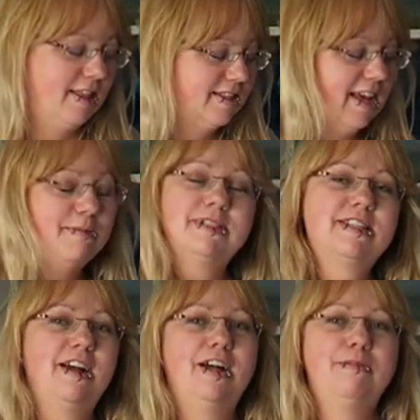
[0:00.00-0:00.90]
the same
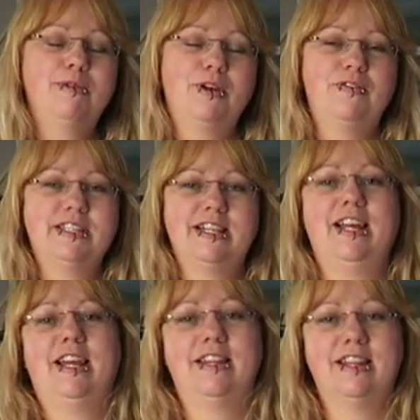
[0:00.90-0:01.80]
style, but
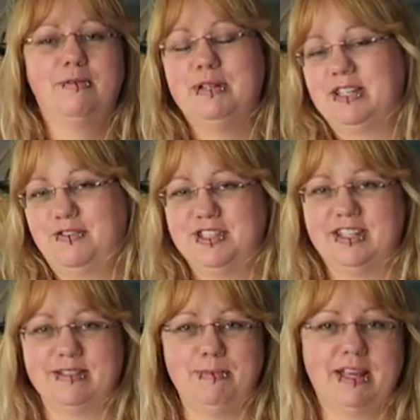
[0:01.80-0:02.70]
obviously there'll be
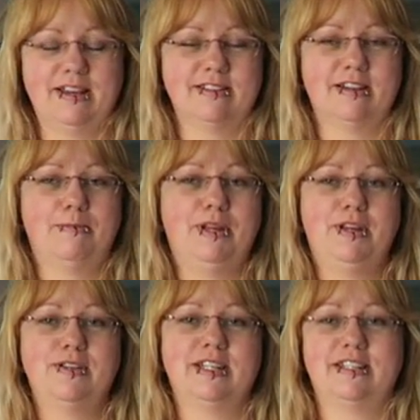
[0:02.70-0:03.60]
differences because I'll be
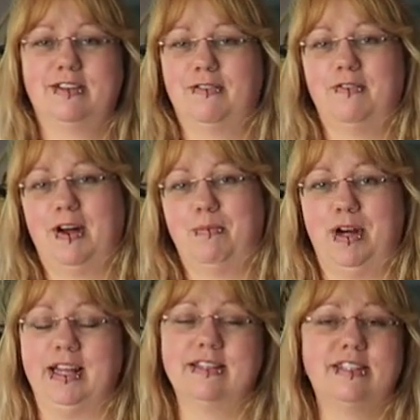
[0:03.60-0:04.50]
using different
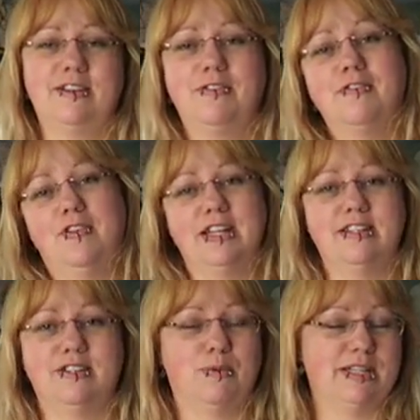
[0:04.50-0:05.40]
fabrics, different
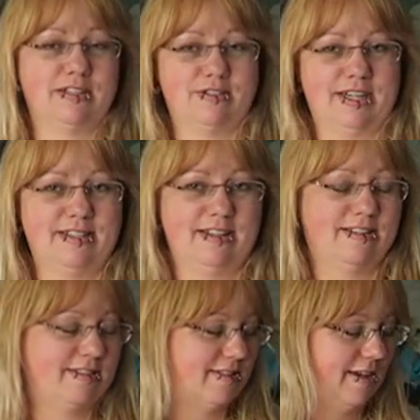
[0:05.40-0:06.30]
vintage wedding
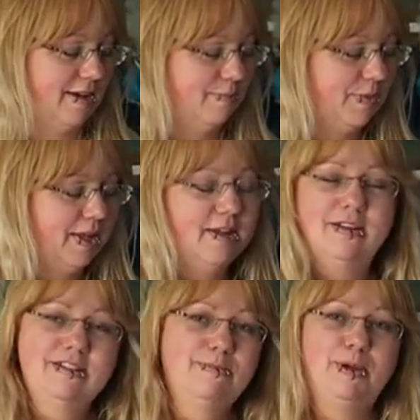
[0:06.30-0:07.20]
dresses
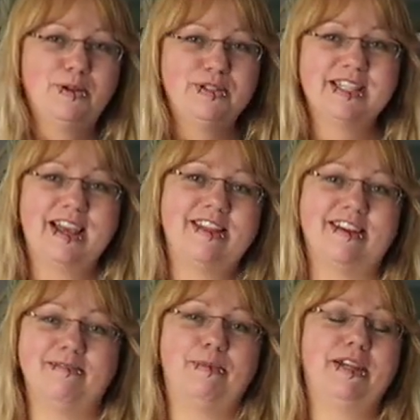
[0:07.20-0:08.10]
to put it all
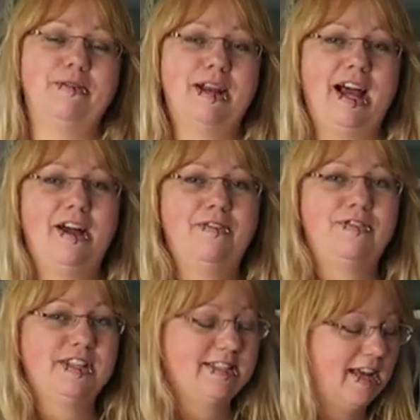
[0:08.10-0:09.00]
together, but it will
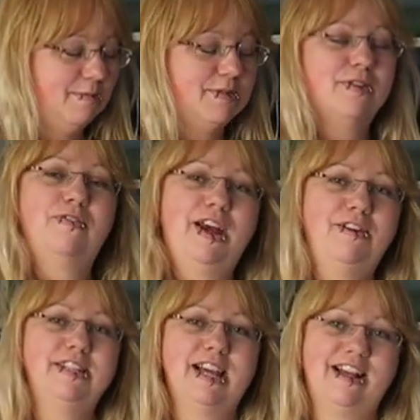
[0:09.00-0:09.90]
have the same sort of
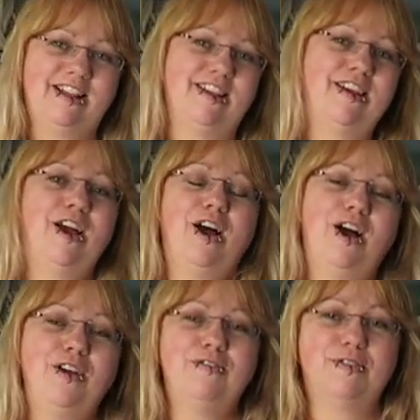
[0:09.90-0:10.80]
fairy tale
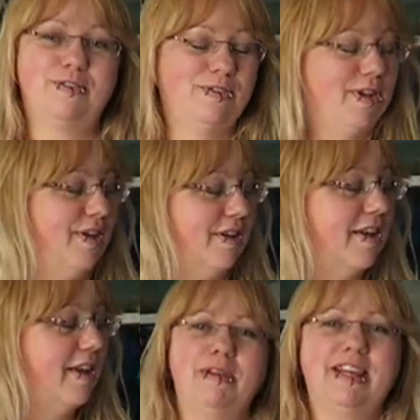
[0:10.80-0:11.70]
overall
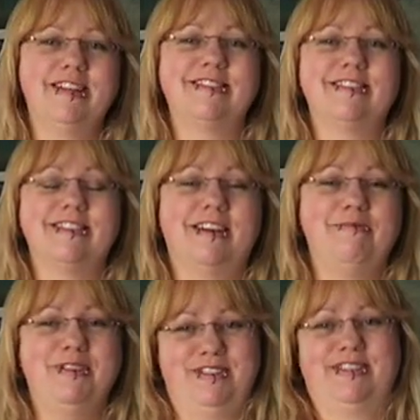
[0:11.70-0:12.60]
look. Because
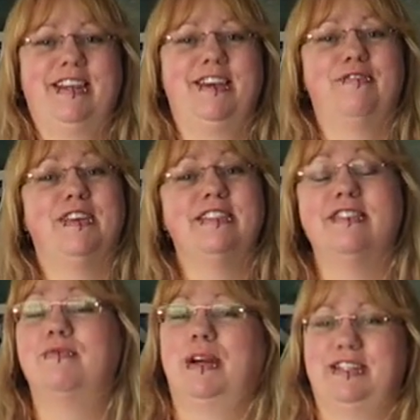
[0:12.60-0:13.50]
I'm using
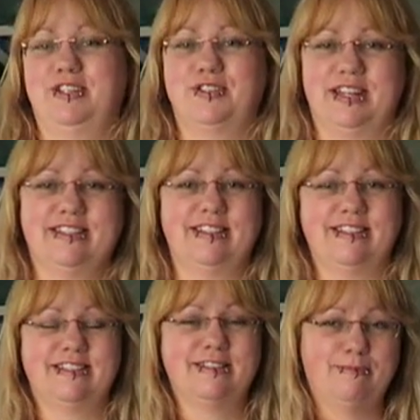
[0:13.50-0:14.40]
vintage wedding
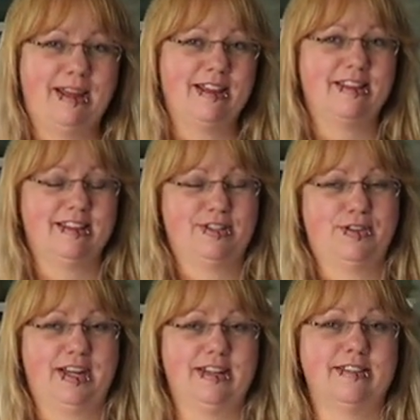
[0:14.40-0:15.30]
dresses to make this
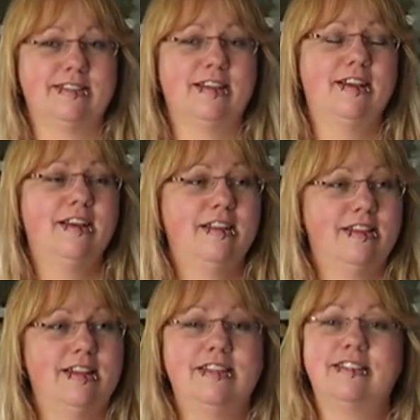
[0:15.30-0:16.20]
dress,
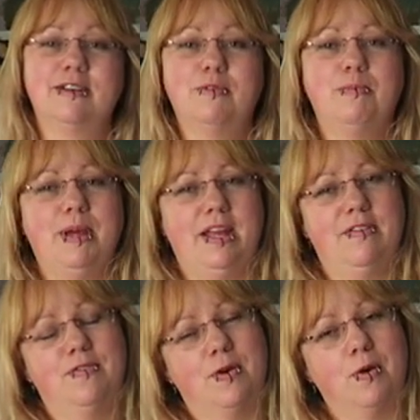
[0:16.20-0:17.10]
the listing will be
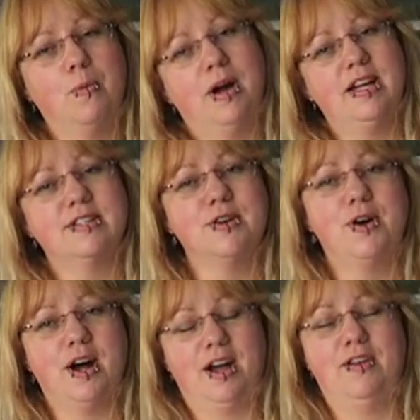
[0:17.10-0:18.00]
for a white
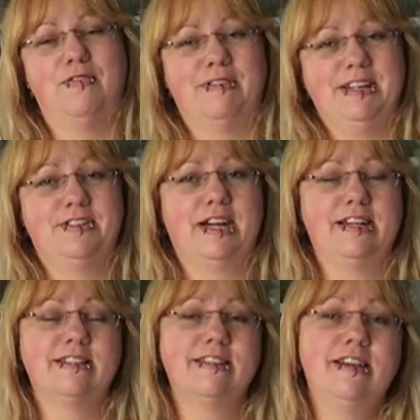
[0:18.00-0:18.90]
or ivory
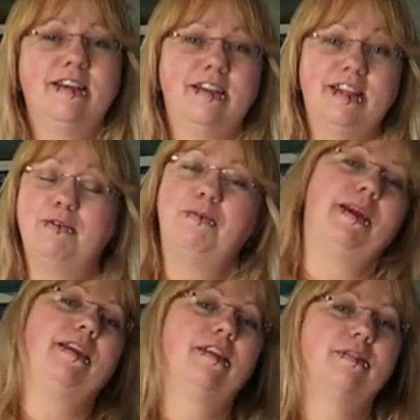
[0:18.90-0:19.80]
dress. There will
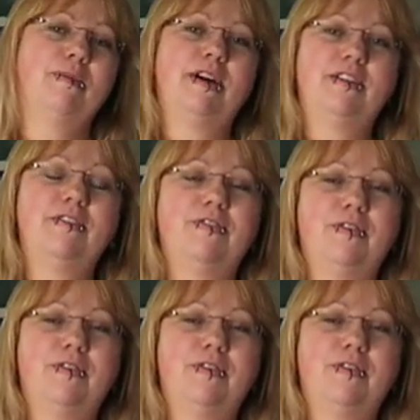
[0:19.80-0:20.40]
be another one